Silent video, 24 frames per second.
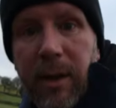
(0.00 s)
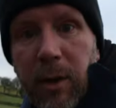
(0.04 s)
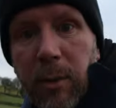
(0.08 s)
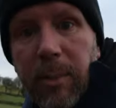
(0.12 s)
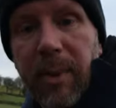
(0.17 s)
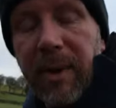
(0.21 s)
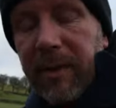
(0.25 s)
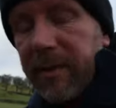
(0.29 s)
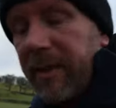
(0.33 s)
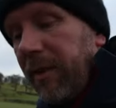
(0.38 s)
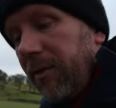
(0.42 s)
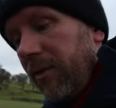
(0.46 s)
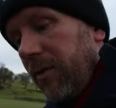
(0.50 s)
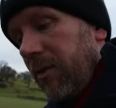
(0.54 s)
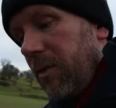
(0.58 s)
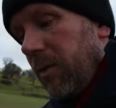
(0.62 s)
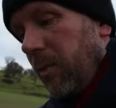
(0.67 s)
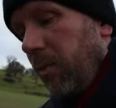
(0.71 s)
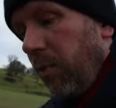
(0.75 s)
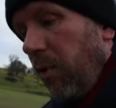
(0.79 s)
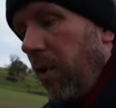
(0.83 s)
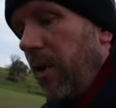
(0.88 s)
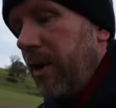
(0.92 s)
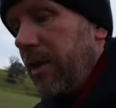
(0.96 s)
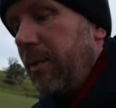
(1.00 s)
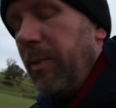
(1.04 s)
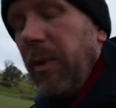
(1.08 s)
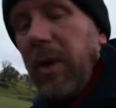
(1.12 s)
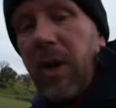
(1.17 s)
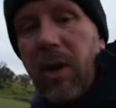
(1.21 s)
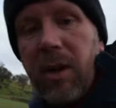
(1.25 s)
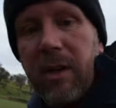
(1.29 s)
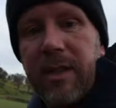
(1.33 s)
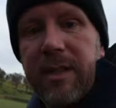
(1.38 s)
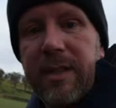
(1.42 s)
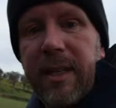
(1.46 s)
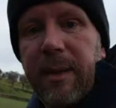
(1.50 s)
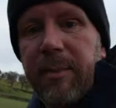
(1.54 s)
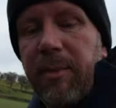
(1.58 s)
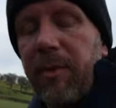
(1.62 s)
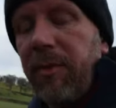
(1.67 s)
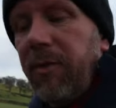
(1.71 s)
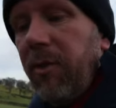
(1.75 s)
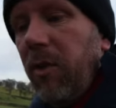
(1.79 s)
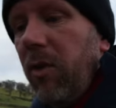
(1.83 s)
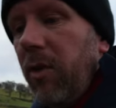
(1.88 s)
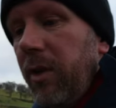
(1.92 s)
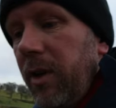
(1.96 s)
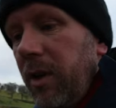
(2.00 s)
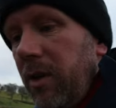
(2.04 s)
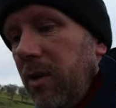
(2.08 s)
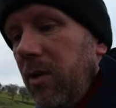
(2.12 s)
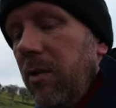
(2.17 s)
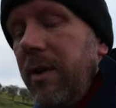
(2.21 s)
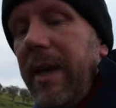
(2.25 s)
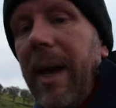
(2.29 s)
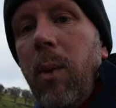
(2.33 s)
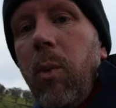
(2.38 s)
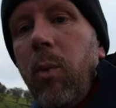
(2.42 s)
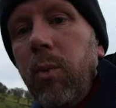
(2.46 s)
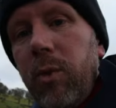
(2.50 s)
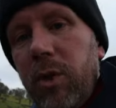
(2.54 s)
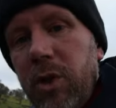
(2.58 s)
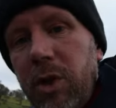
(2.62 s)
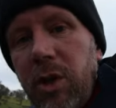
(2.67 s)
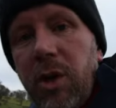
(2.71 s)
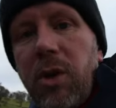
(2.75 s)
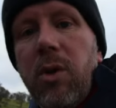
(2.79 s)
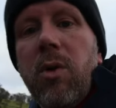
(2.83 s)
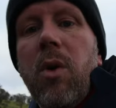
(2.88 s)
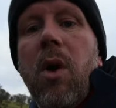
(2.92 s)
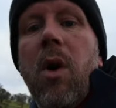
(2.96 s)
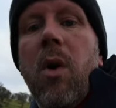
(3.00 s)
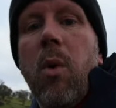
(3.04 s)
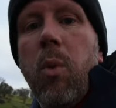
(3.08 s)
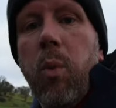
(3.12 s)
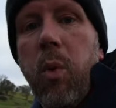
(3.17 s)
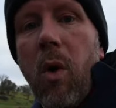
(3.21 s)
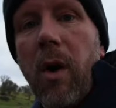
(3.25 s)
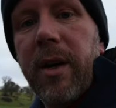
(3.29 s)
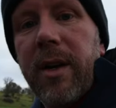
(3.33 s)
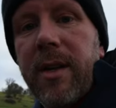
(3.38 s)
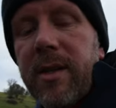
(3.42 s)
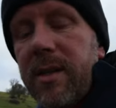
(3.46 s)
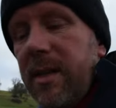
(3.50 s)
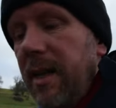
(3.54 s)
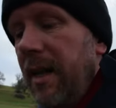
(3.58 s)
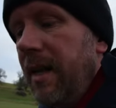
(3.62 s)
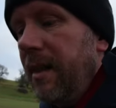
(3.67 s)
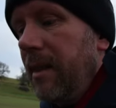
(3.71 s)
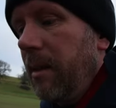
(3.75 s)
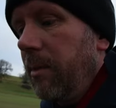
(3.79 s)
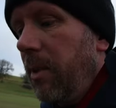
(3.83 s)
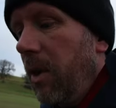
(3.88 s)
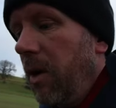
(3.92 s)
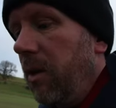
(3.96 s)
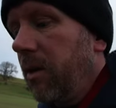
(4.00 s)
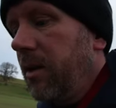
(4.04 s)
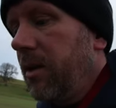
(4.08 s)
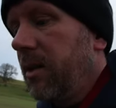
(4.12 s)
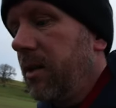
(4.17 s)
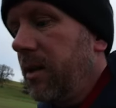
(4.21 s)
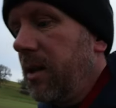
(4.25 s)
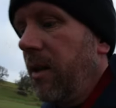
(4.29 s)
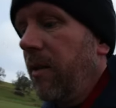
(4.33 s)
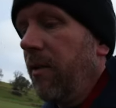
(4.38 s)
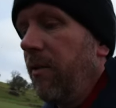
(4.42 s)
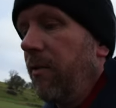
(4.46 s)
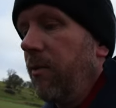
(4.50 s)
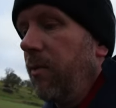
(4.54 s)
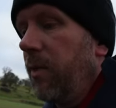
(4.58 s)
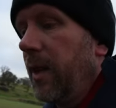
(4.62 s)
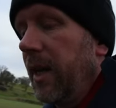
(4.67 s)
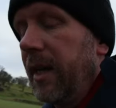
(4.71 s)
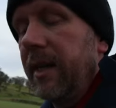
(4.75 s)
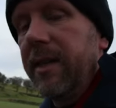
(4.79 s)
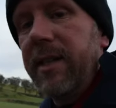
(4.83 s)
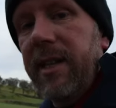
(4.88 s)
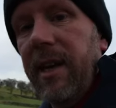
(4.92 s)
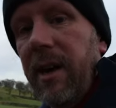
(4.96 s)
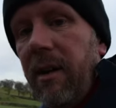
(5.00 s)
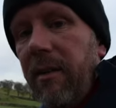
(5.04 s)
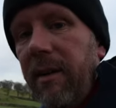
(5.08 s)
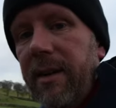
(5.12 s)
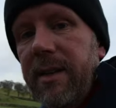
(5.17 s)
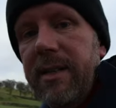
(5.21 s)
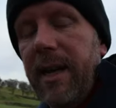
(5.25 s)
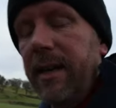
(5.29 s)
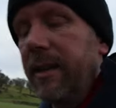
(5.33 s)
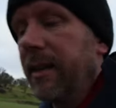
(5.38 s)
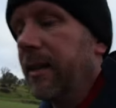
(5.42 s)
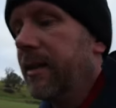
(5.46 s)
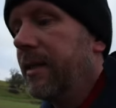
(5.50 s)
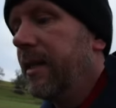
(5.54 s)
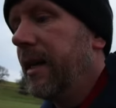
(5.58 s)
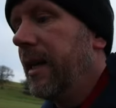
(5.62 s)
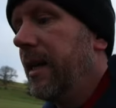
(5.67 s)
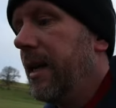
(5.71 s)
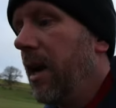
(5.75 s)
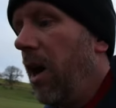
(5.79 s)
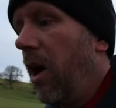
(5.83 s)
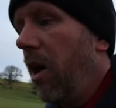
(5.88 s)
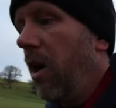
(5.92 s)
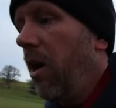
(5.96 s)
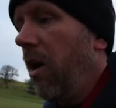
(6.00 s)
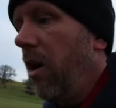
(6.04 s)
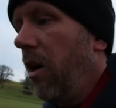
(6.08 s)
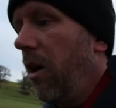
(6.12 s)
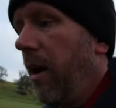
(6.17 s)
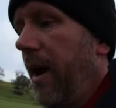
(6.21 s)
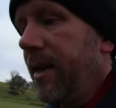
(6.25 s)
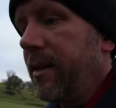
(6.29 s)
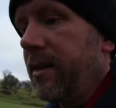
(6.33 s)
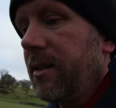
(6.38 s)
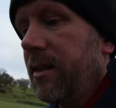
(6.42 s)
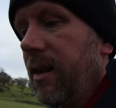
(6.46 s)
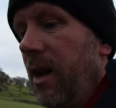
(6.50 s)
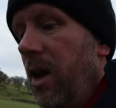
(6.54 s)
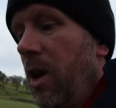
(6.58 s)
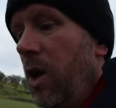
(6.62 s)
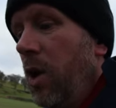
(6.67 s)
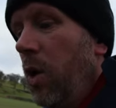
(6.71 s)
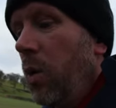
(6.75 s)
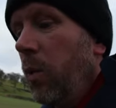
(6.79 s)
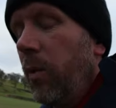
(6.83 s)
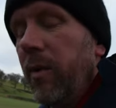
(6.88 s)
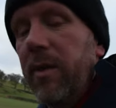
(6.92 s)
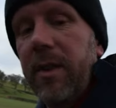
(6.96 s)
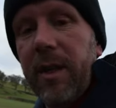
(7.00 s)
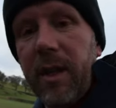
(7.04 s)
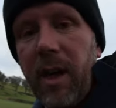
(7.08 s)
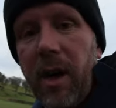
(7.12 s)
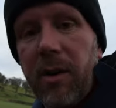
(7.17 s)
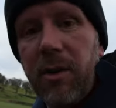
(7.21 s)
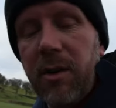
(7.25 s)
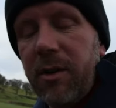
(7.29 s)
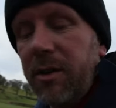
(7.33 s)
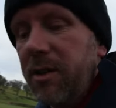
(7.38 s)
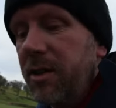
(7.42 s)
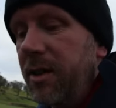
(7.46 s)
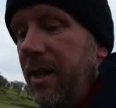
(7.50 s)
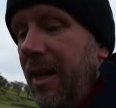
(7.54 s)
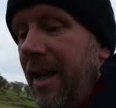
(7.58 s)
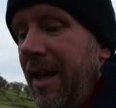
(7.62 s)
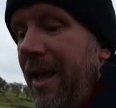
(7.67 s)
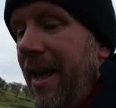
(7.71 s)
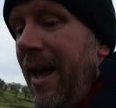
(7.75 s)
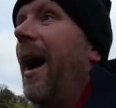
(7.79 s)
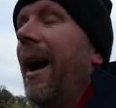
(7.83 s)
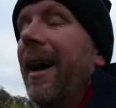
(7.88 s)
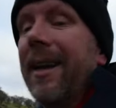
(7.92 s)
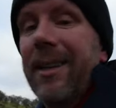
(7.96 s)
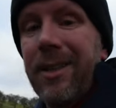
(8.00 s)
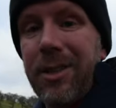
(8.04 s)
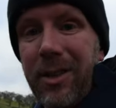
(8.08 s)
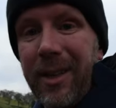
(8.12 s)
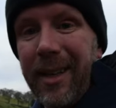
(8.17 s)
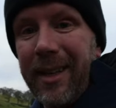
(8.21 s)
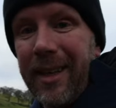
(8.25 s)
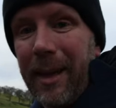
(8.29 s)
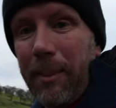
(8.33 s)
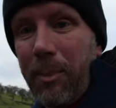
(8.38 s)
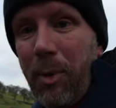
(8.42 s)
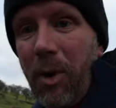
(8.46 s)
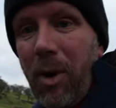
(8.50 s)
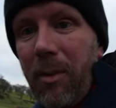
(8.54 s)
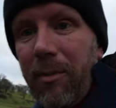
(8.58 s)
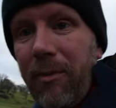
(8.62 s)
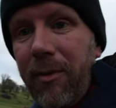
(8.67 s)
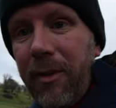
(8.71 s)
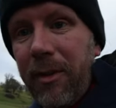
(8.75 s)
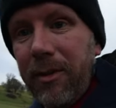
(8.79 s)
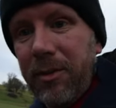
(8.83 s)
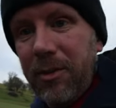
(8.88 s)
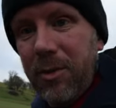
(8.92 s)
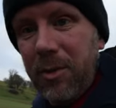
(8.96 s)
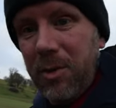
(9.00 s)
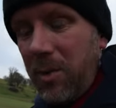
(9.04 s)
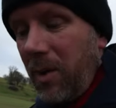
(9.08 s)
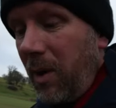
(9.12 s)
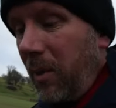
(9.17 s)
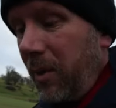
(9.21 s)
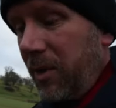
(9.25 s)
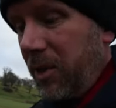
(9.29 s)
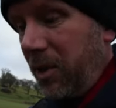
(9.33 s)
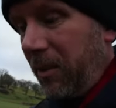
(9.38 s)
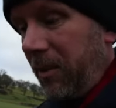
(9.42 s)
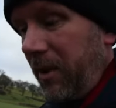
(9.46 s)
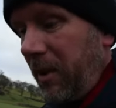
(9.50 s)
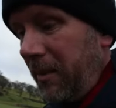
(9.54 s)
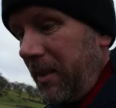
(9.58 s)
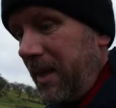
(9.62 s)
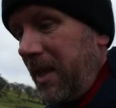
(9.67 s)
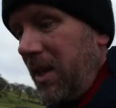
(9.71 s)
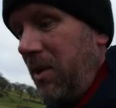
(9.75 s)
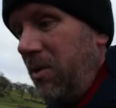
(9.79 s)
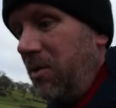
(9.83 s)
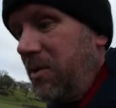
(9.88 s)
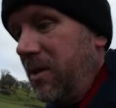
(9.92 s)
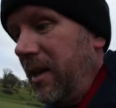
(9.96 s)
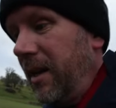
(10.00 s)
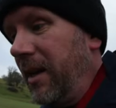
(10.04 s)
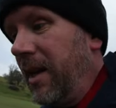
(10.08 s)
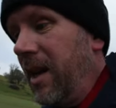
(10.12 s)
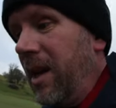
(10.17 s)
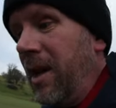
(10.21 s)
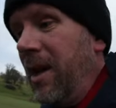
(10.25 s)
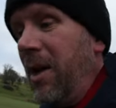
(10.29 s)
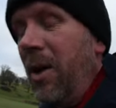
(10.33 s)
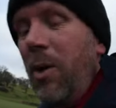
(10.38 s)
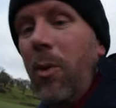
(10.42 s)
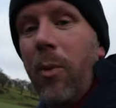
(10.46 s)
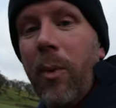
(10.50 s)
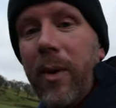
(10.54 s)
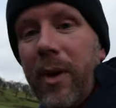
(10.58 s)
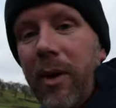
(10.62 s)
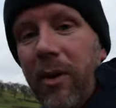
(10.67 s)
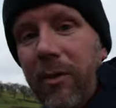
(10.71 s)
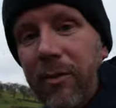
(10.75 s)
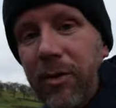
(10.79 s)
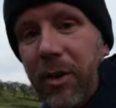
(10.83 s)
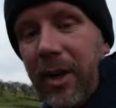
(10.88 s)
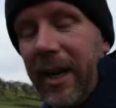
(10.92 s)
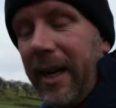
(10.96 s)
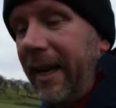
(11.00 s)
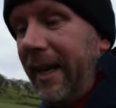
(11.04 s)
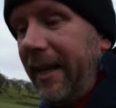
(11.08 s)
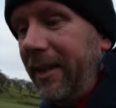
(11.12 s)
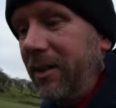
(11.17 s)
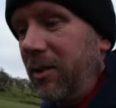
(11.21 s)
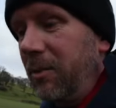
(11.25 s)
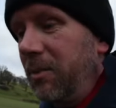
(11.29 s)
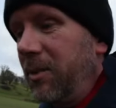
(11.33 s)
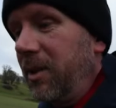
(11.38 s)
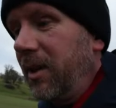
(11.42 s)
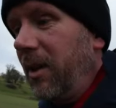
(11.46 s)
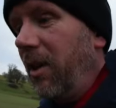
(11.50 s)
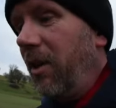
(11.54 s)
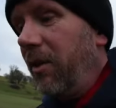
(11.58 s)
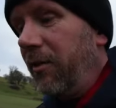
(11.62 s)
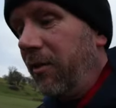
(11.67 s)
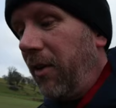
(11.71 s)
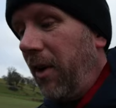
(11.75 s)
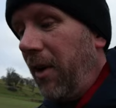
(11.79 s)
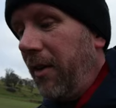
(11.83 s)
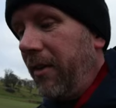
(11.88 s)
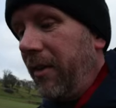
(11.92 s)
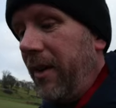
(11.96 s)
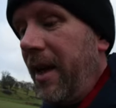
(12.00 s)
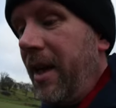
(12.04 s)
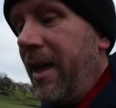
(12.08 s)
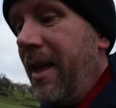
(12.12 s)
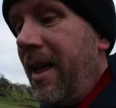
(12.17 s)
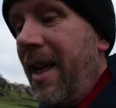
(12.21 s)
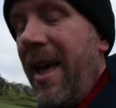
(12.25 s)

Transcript: a little bit of difference with price, but like I said before, you do get two wires in the box, the TRS and the TRRS with the Godox, and you get that pop filter as well, which I'm going to be using when I've got it linked up to the iPhone